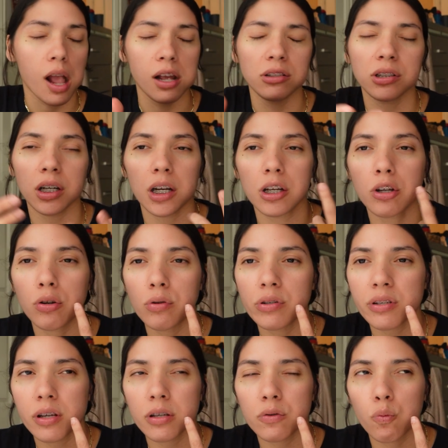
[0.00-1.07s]
They said it
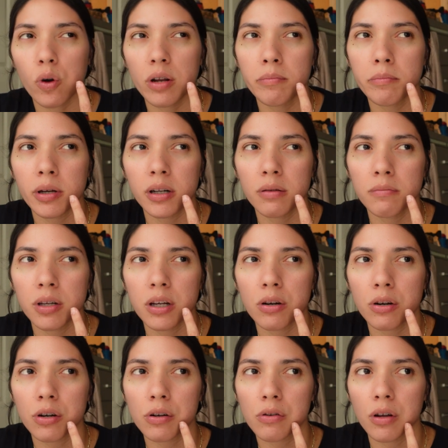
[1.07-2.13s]
closes 1
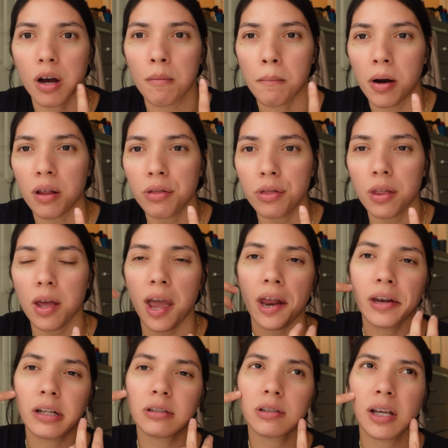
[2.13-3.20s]
millimeter a month,
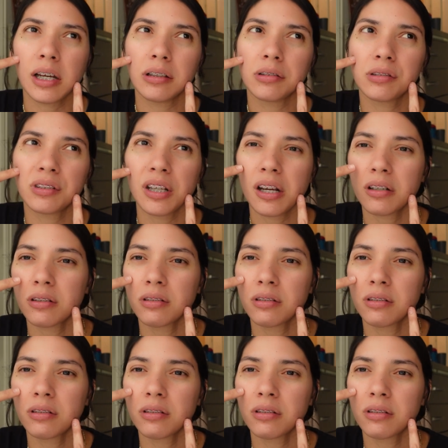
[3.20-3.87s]
and it's like six